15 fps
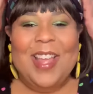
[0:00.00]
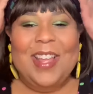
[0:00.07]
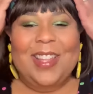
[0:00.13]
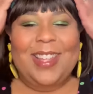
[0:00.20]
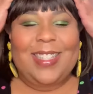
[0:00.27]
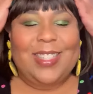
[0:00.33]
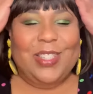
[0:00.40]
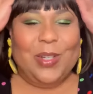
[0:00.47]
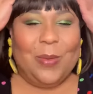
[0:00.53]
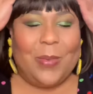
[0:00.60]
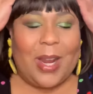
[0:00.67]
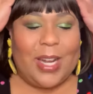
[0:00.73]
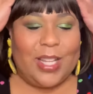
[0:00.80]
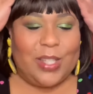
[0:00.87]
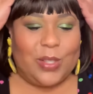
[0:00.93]
let's jump
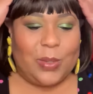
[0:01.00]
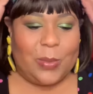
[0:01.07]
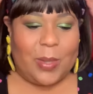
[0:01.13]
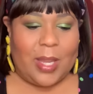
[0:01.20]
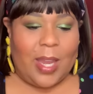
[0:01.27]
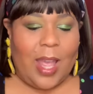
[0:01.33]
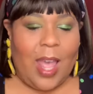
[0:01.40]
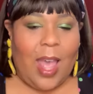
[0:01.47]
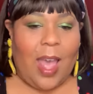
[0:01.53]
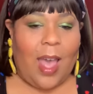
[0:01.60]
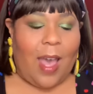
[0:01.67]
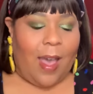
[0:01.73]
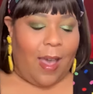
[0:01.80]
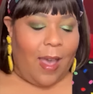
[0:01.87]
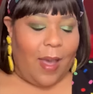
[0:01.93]
right into it.
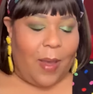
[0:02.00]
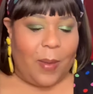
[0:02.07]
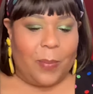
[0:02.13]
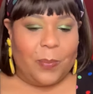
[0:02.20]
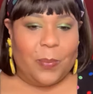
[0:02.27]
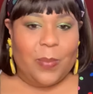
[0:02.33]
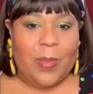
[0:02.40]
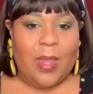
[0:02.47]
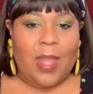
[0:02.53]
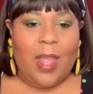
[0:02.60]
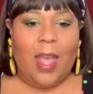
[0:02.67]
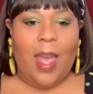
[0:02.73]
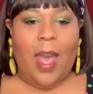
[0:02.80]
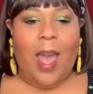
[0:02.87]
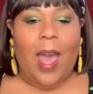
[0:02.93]
I
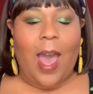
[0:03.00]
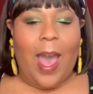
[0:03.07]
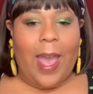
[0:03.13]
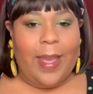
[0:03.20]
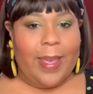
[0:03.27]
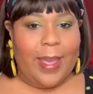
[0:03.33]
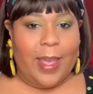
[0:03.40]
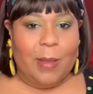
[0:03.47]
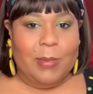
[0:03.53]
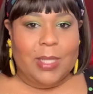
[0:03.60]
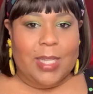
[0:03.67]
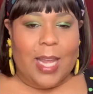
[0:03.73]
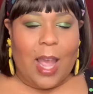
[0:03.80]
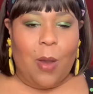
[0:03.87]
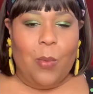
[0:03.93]
came
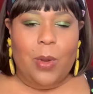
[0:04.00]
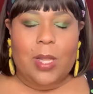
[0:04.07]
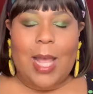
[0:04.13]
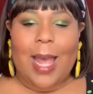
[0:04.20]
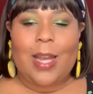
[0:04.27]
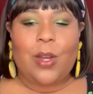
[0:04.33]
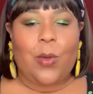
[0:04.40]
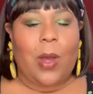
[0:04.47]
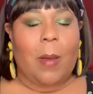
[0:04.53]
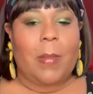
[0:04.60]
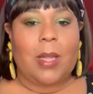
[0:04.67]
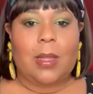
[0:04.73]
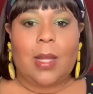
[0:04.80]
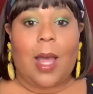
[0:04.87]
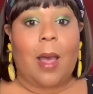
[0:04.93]
today, I
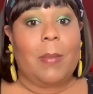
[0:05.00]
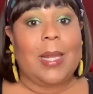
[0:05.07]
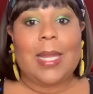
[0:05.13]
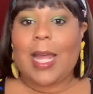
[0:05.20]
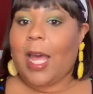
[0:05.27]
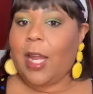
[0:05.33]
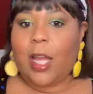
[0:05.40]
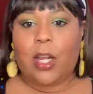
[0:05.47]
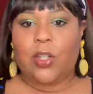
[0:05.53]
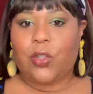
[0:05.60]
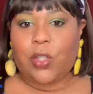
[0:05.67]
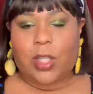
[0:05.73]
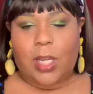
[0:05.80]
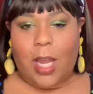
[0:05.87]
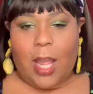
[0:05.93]
know I'm a lot
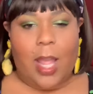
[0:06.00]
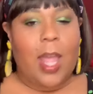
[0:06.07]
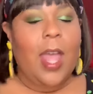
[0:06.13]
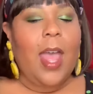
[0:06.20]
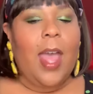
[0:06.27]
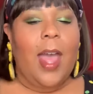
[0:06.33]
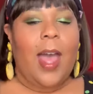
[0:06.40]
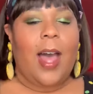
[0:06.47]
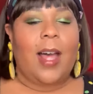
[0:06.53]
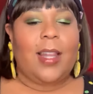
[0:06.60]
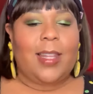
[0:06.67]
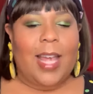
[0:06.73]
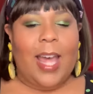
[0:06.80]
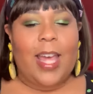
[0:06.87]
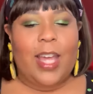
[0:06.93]
extra today. A
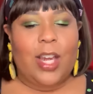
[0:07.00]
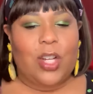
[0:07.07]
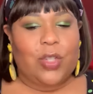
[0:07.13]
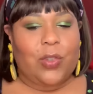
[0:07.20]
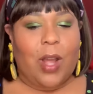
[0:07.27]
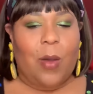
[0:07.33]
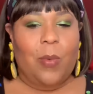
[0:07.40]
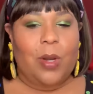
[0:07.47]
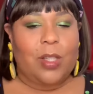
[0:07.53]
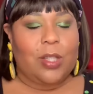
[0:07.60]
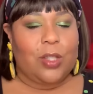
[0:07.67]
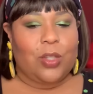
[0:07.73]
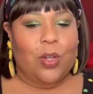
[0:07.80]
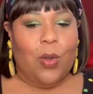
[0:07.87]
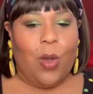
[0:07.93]
lot extra. I wanted
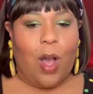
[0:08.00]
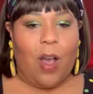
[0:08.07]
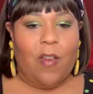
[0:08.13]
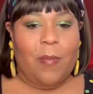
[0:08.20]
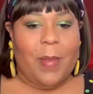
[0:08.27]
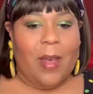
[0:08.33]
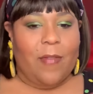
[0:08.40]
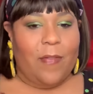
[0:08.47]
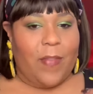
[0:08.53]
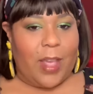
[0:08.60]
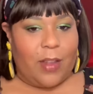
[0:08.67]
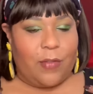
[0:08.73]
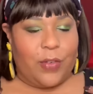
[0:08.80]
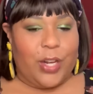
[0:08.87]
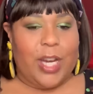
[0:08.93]
to show off my
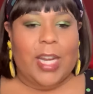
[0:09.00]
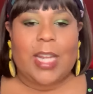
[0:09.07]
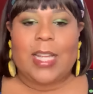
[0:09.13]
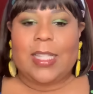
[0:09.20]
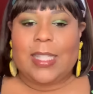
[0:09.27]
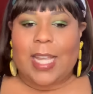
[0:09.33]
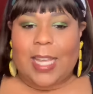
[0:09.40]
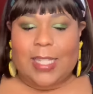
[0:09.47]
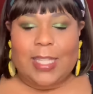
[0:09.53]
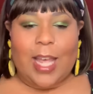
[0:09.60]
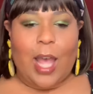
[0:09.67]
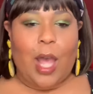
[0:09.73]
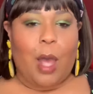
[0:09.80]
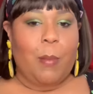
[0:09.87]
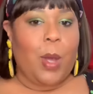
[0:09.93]
favorite
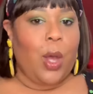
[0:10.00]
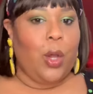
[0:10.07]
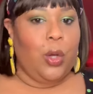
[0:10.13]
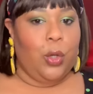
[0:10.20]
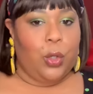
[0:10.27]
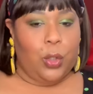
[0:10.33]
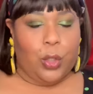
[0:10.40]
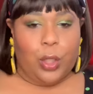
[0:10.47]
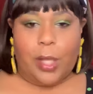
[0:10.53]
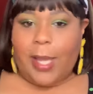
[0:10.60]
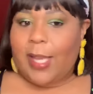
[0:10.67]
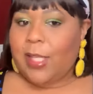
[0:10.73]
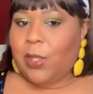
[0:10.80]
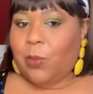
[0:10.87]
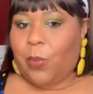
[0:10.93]
daytime look
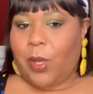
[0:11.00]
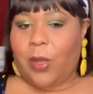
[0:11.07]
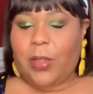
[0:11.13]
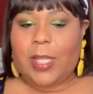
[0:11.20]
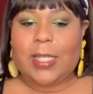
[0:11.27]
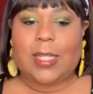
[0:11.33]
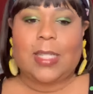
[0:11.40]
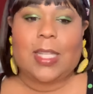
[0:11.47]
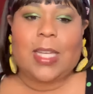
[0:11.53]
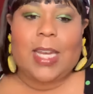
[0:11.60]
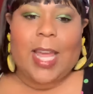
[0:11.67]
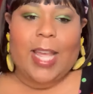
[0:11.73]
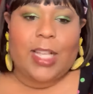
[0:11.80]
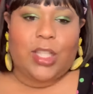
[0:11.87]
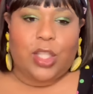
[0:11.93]
as well. This is a
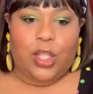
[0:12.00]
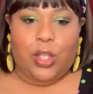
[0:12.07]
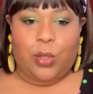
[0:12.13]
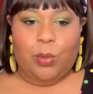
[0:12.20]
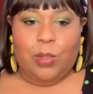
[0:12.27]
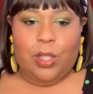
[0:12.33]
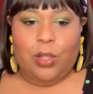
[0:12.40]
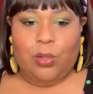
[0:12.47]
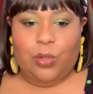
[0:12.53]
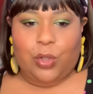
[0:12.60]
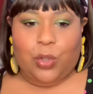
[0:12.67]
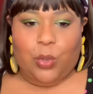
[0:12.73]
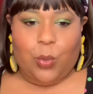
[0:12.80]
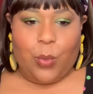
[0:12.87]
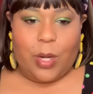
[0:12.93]
nice, cute little
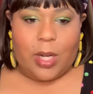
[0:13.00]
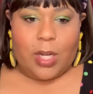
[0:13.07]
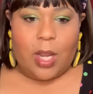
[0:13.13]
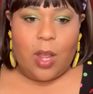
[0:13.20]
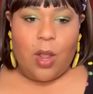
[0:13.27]
short